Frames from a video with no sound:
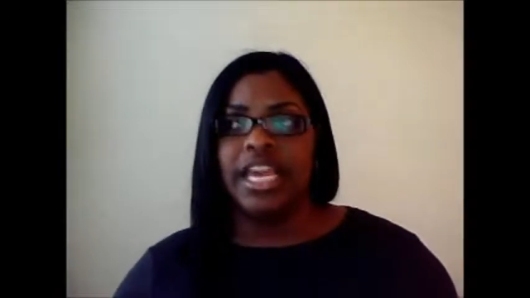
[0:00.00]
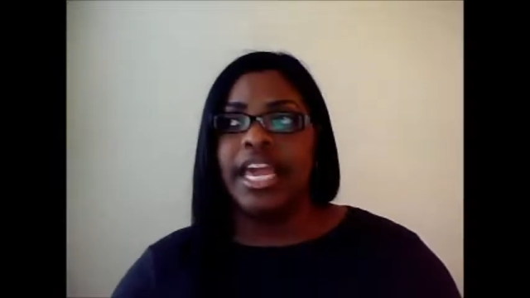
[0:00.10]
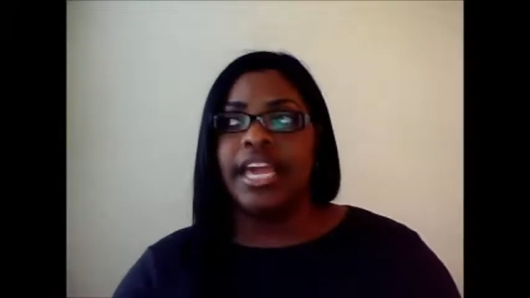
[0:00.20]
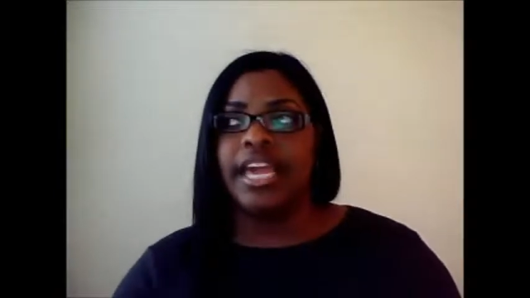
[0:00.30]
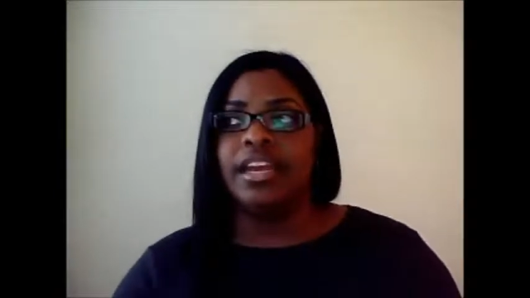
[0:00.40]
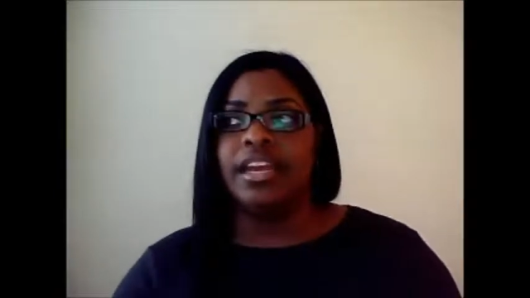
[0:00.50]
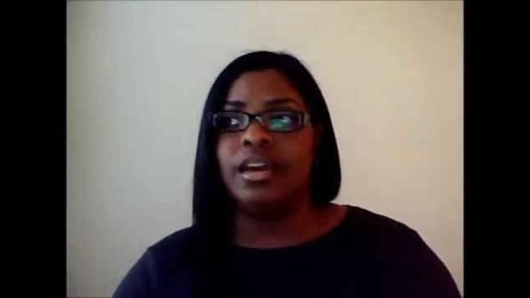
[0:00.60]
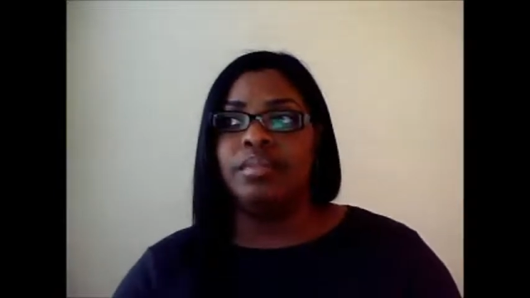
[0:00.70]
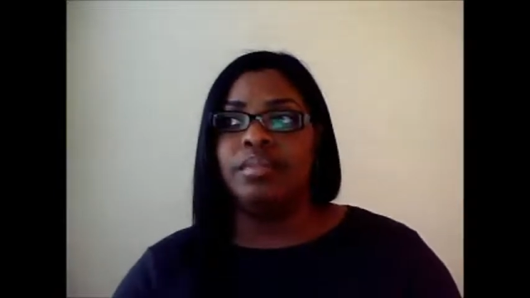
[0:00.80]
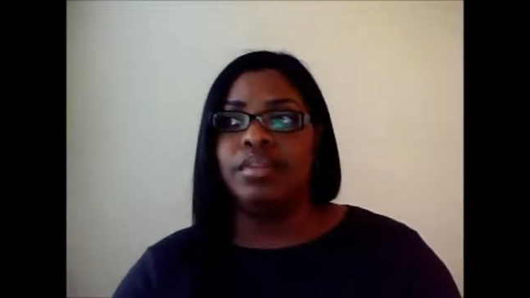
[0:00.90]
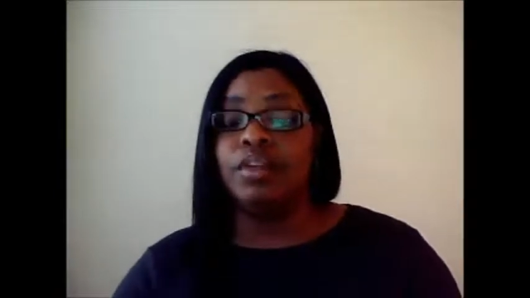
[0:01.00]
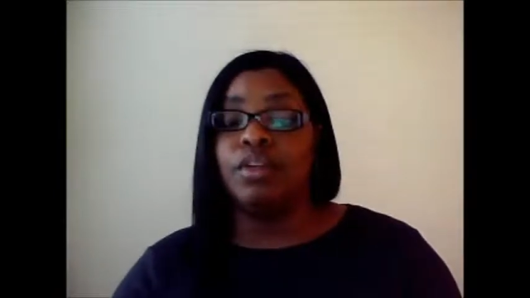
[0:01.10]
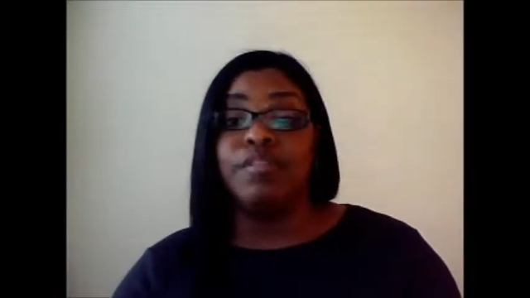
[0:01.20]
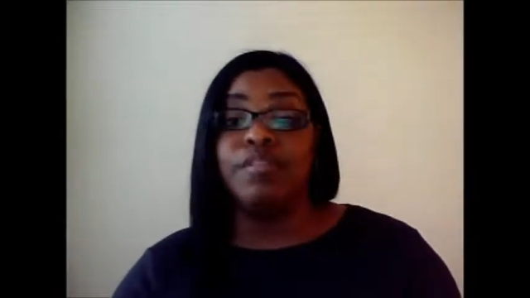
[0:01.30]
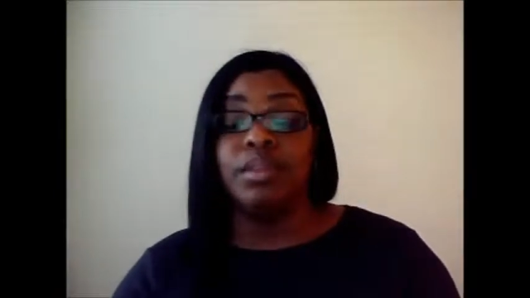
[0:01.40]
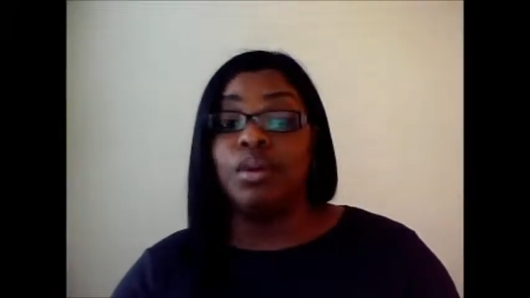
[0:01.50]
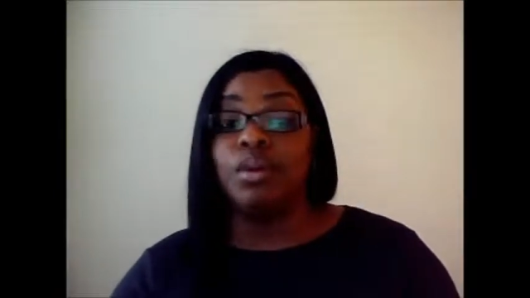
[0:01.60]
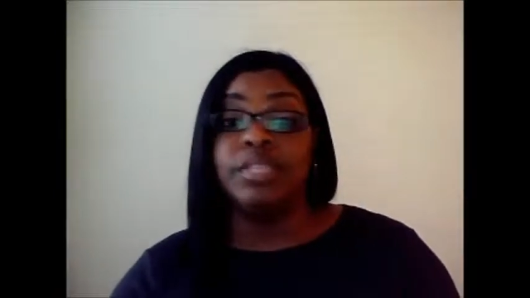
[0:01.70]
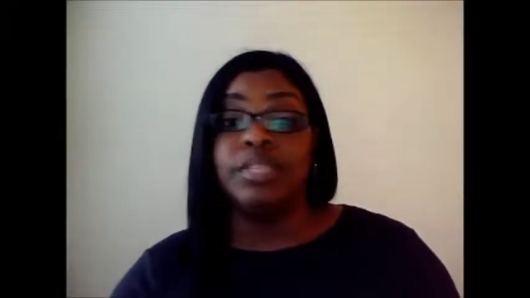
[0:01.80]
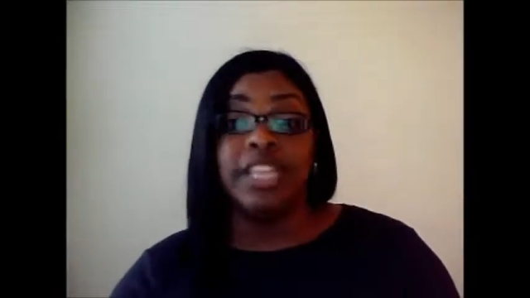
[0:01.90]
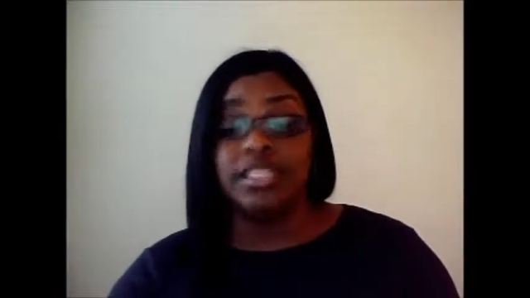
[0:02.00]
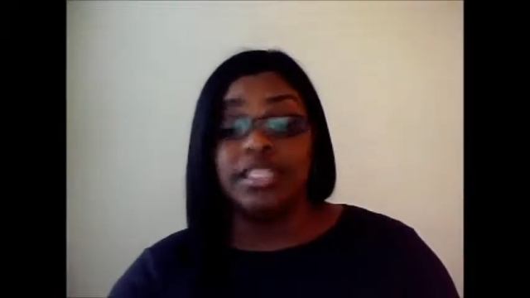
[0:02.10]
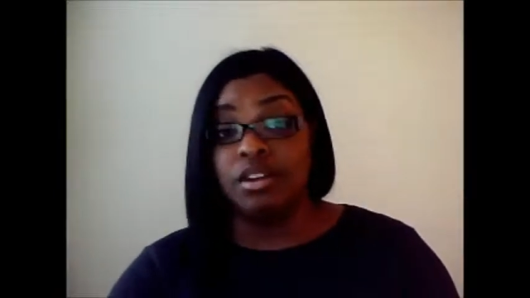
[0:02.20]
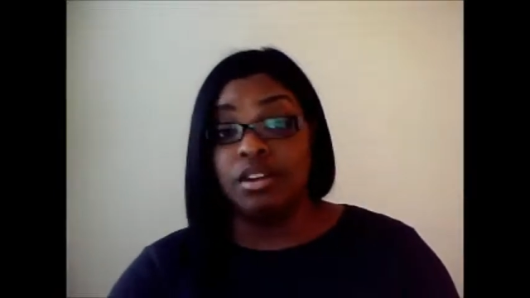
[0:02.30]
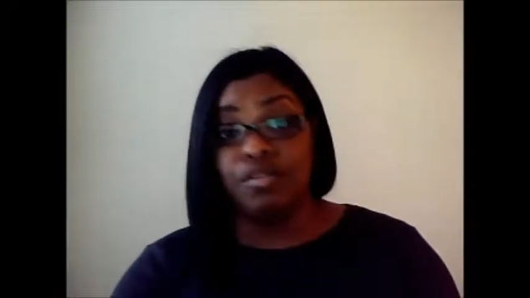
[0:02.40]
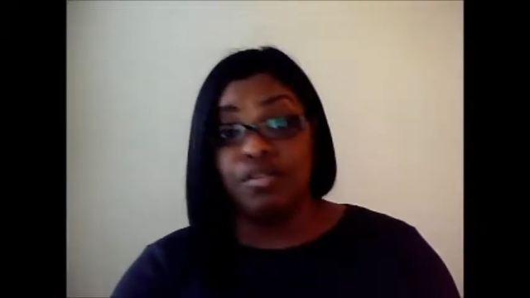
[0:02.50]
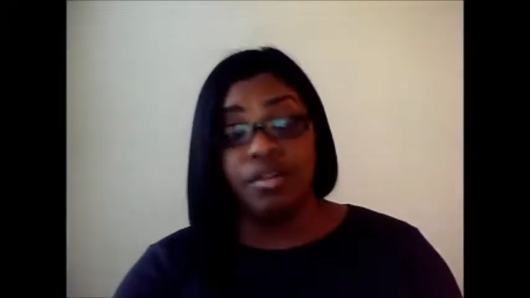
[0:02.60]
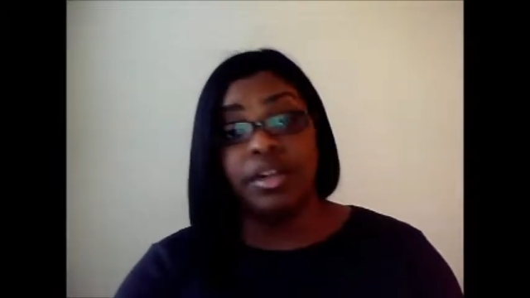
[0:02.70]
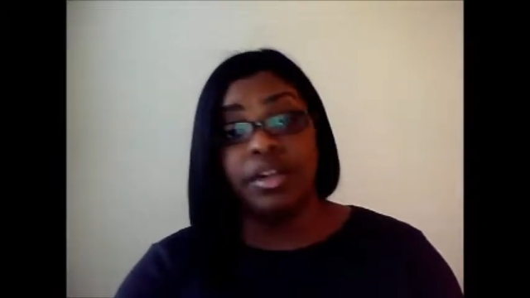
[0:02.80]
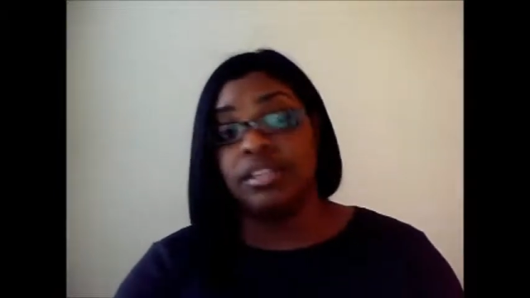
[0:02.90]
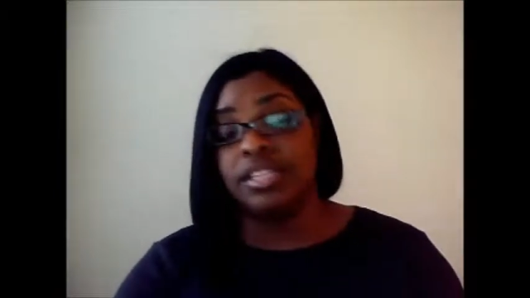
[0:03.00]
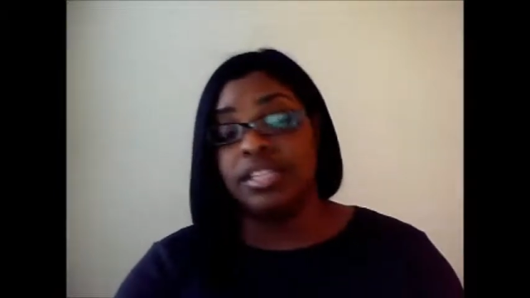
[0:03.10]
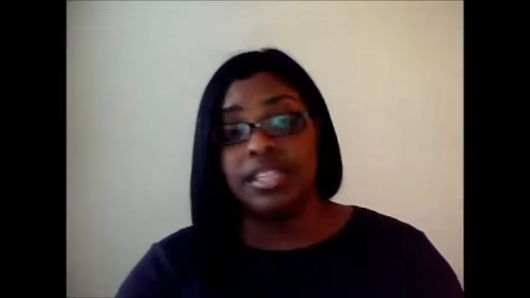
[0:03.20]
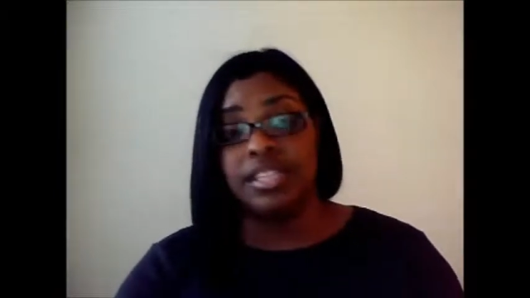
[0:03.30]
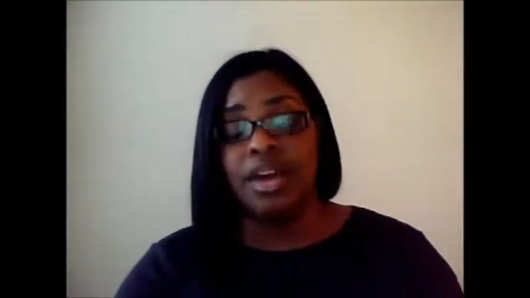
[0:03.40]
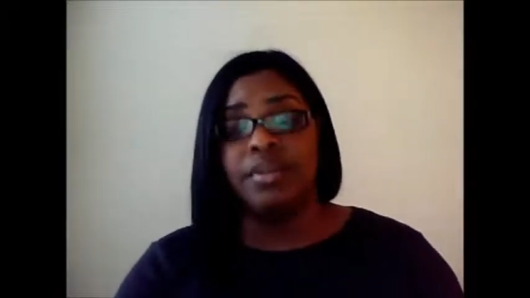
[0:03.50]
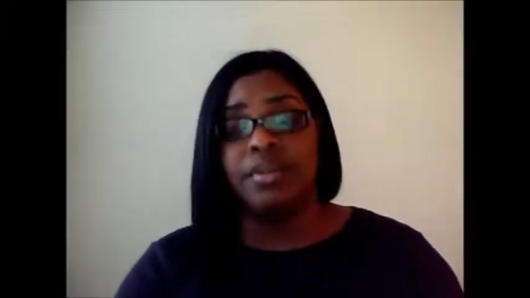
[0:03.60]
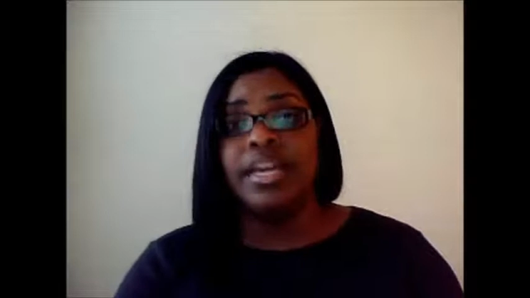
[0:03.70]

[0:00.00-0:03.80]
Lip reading: And the word from the Lord was, yes, go for it. Let's go.